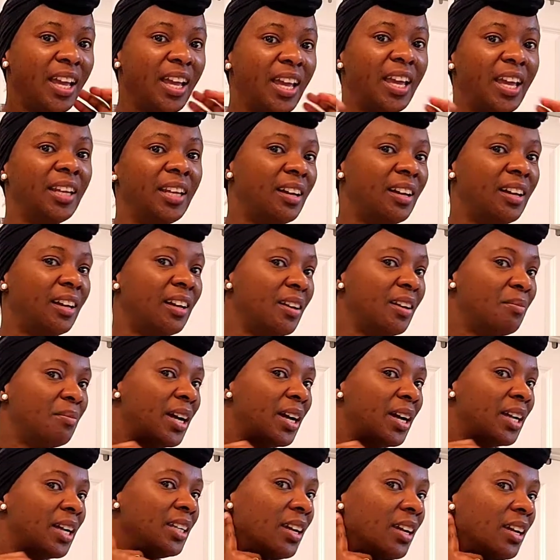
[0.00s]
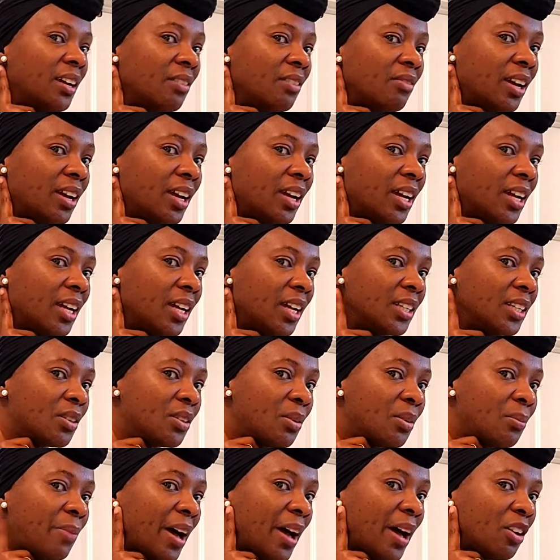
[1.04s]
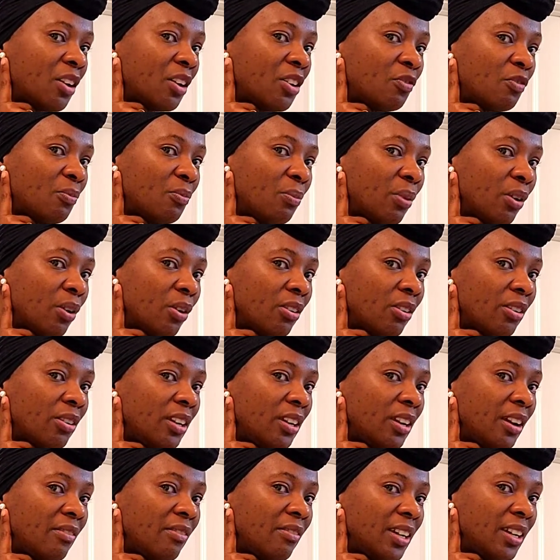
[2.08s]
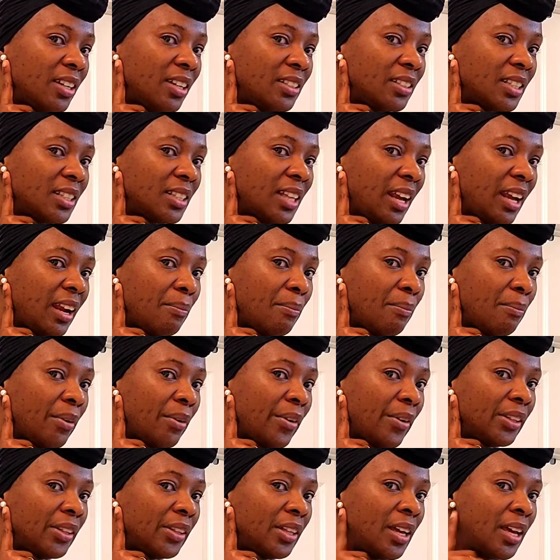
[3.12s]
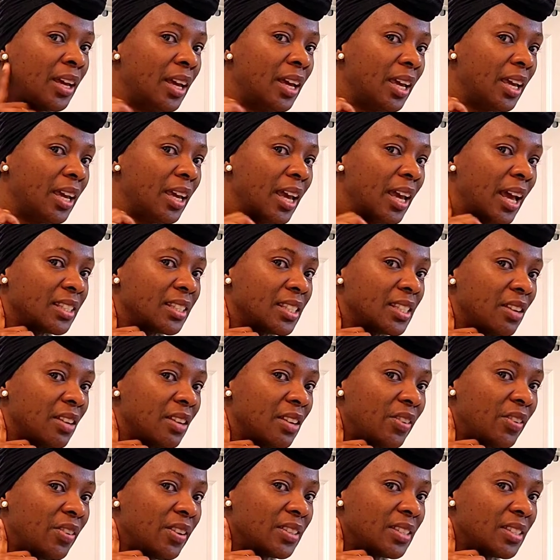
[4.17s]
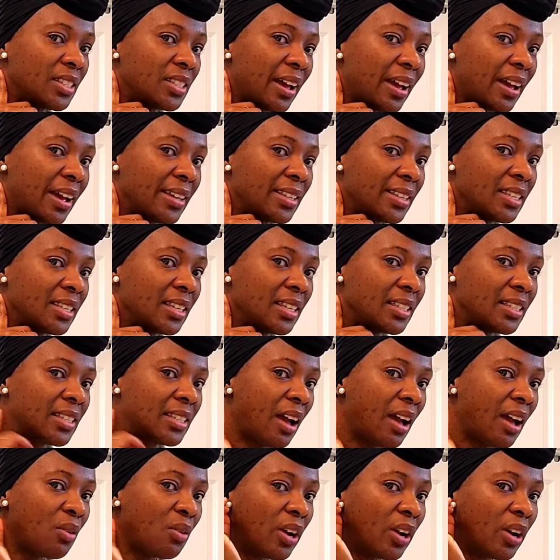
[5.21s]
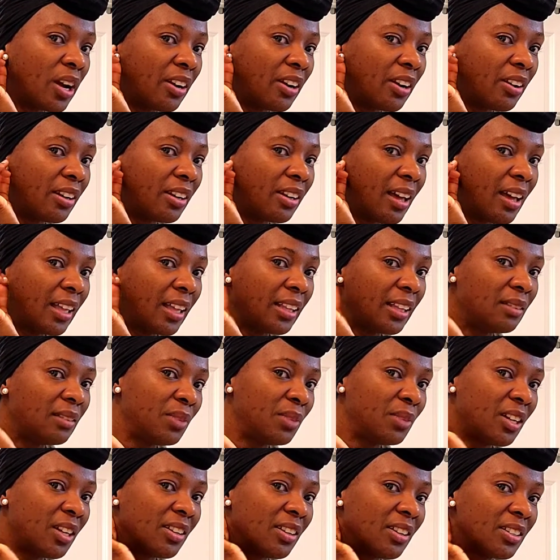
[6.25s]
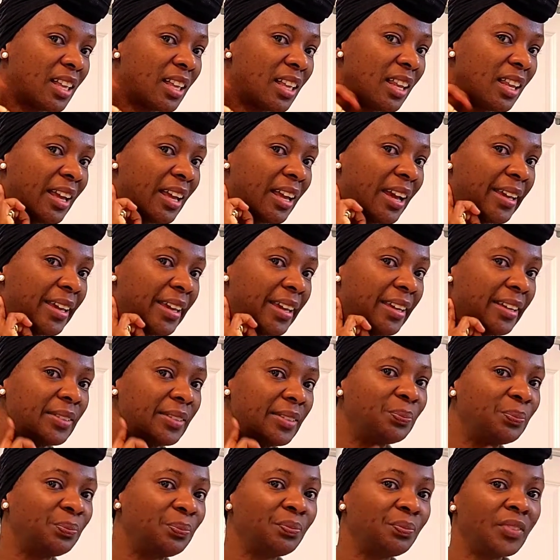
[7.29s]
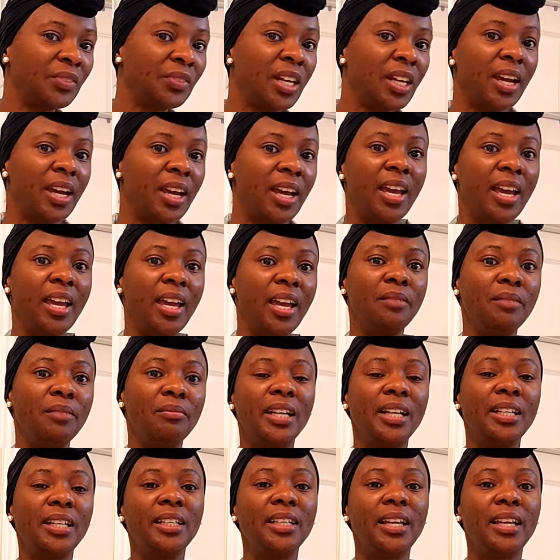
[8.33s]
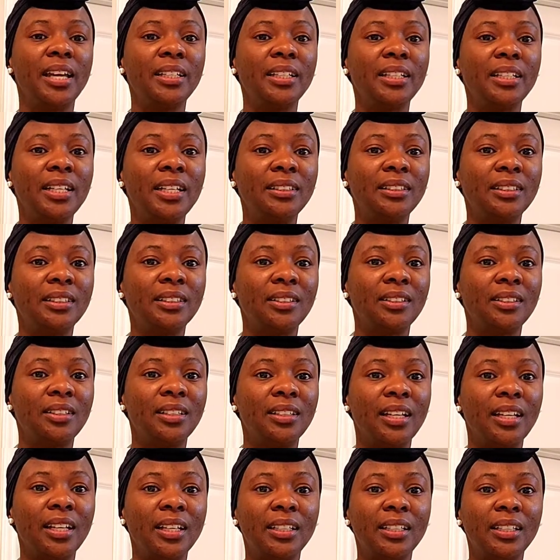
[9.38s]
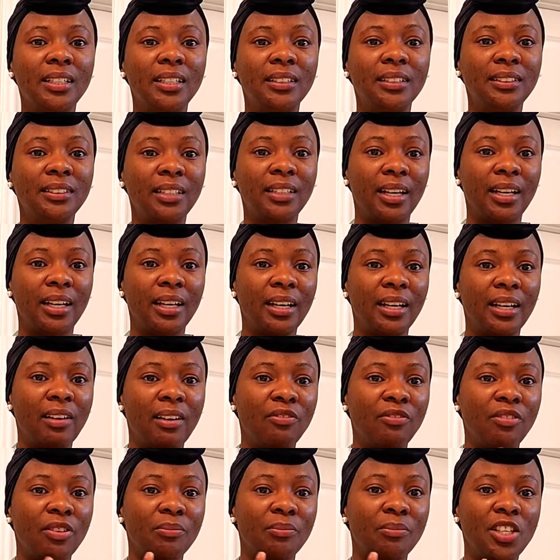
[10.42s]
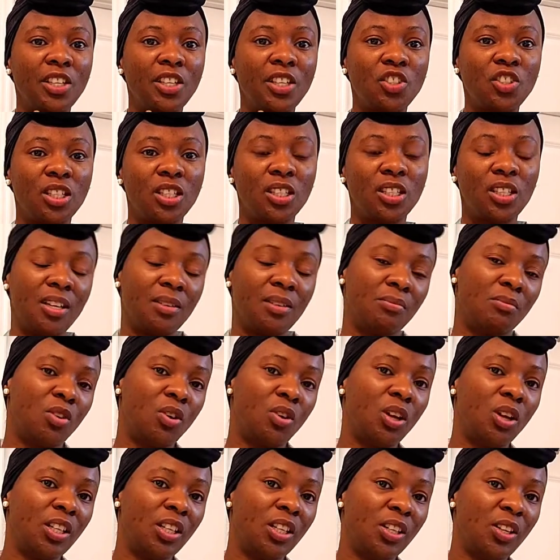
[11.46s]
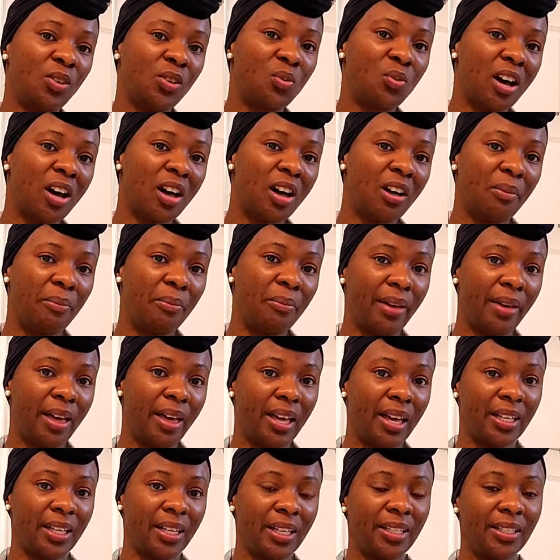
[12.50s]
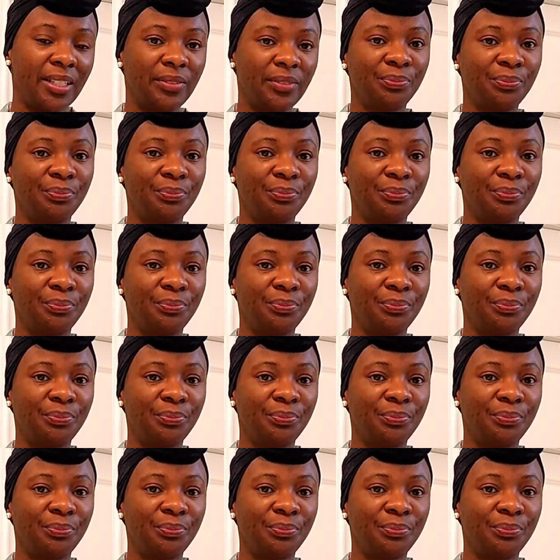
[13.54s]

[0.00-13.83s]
And um, my earring is a pack of pearl earrings that I bought. It has different sizes. I wear it a lot because I like it. And my necklace is a necklace that I got from H&M a little while back.